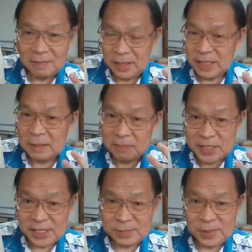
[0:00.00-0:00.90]
in a
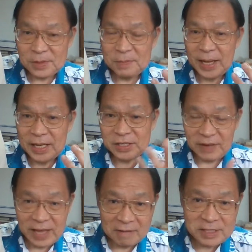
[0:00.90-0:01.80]
business builder package
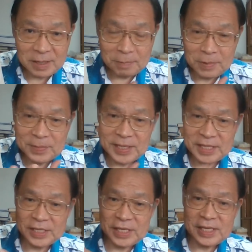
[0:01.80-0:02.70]
of health supplement and
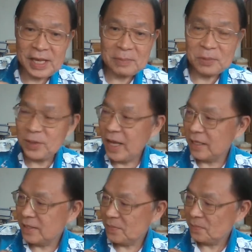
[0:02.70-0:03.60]
skincare
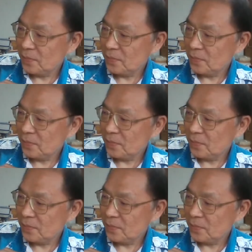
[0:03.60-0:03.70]
products.